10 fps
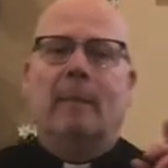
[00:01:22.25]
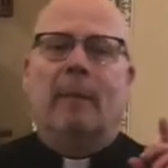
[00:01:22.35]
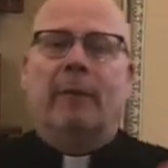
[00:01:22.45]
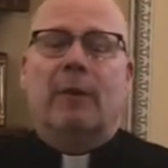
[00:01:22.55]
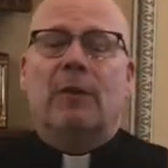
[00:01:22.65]
The
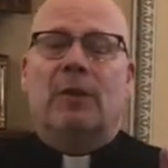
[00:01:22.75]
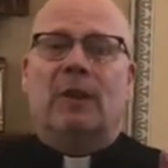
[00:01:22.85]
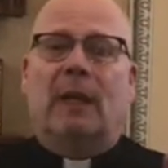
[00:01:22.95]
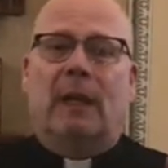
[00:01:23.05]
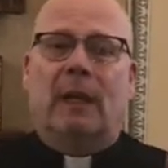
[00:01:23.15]
first
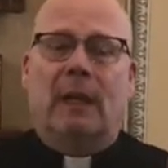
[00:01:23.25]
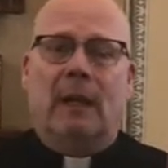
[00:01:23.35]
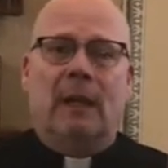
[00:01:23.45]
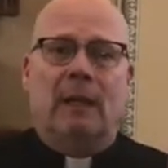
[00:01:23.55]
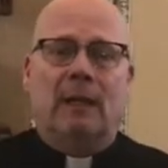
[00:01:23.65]
thing
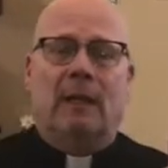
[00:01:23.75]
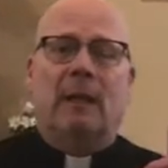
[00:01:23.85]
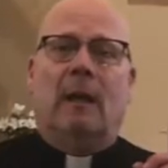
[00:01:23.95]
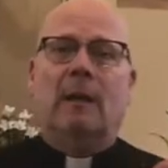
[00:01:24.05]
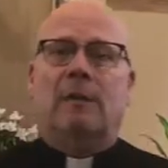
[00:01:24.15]
is
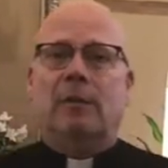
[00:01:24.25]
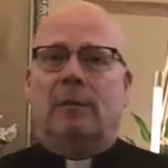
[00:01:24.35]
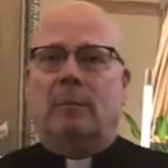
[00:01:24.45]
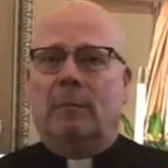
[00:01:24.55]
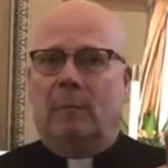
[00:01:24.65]
the
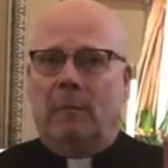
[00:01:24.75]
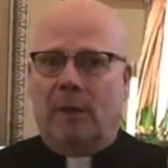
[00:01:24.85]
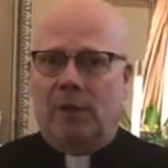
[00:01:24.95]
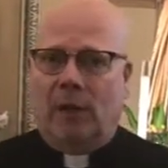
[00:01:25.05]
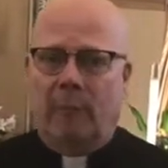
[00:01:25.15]

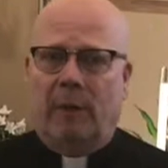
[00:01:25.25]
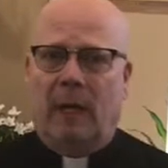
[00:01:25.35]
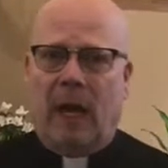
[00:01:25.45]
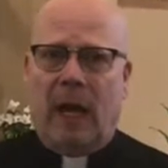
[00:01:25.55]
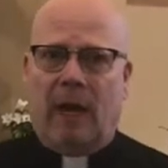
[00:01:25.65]
Archbishop
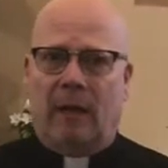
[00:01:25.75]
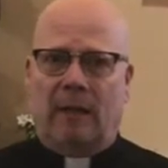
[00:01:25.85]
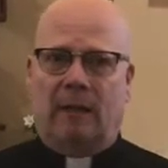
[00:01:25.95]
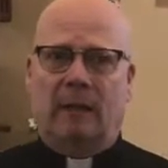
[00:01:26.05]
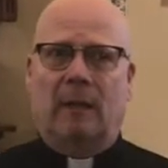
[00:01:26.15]

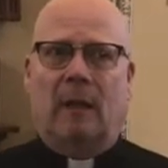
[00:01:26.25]
has